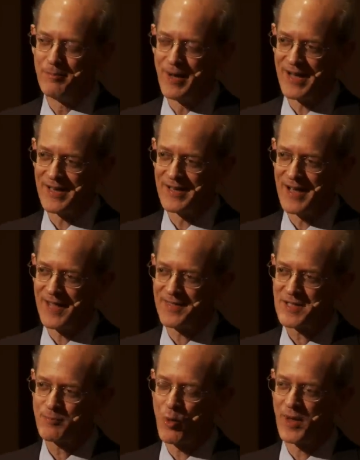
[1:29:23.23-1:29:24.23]
but at
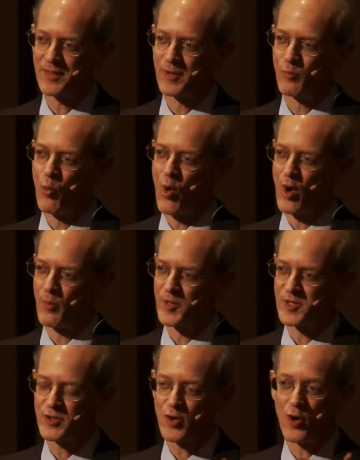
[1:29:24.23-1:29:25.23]
this point, the war
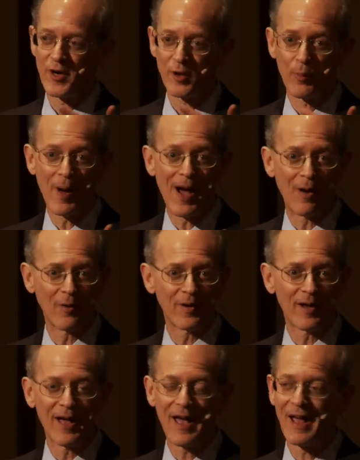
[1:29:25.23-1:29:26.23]
was turning
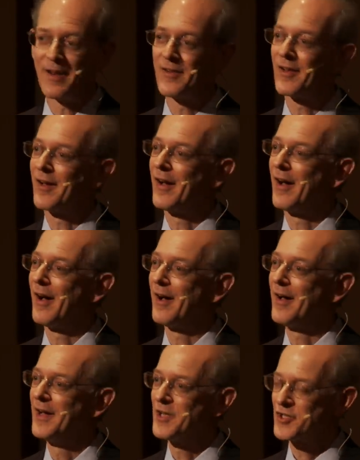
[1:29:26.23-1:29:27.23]
around, and
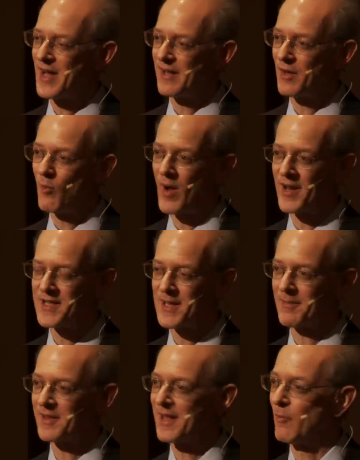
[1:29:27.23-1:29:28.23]
uh, Stalin wanted
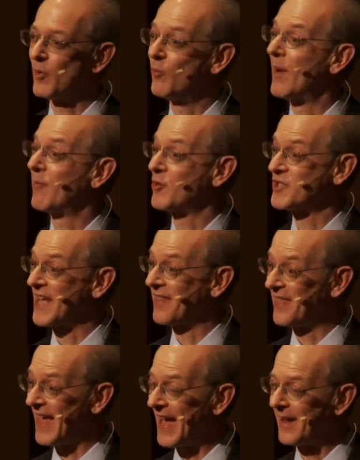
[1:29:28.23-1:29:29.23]
something that would
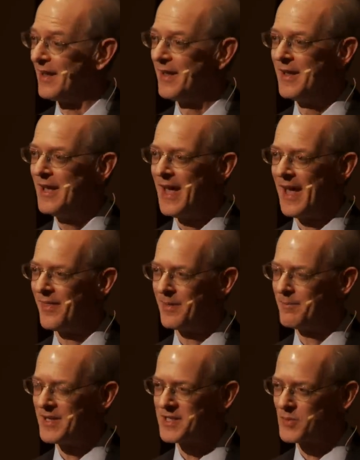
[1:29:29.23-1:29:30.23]
represent that, and
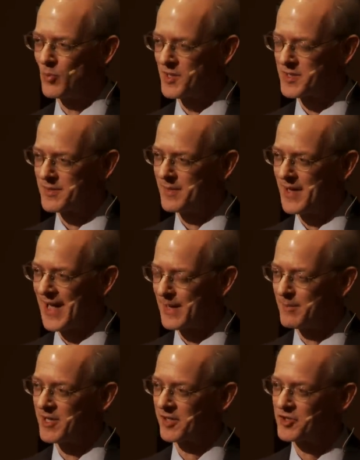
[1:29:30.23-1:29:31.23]
the piece was had
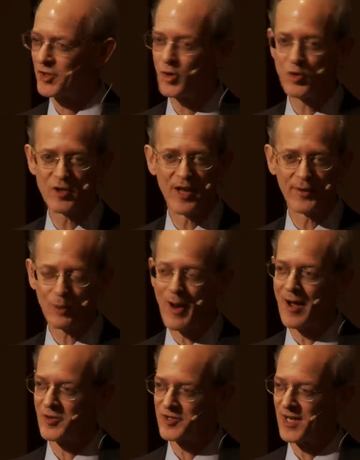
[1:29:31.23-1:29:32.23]
to be excused on the
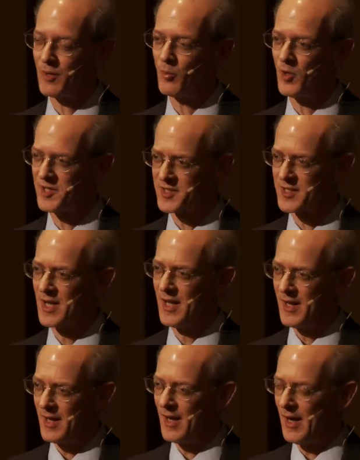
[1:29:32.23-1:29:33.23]
grounds that it was
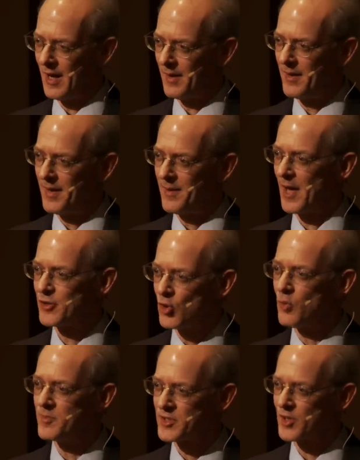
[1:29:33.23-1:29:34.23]
uh, a
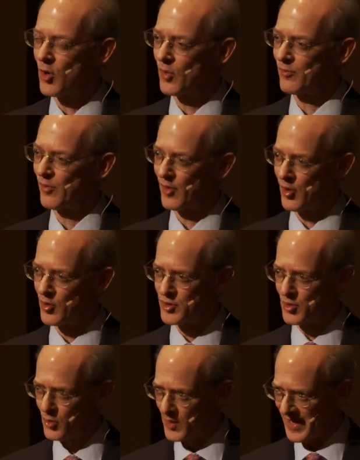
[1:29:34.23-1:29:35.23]
tombstone for
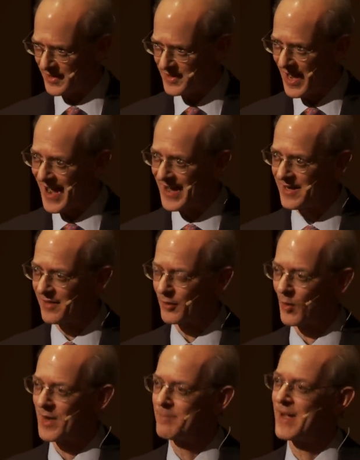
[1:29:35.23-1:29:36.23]
those who had died in the
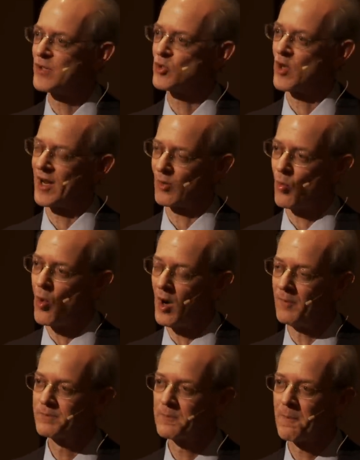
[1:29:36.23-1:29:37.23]
Great Patriotic War.